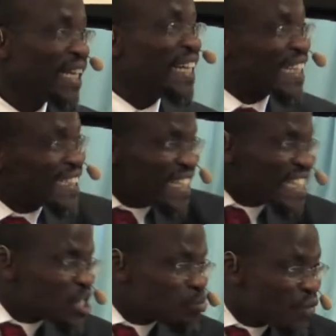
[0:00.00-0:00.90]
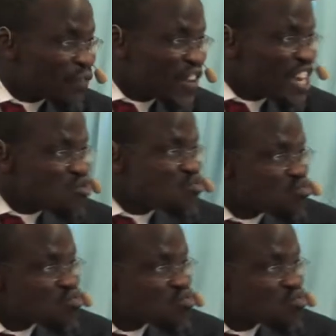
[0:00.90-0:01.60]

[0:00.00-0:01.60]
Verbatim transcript: The things is within you.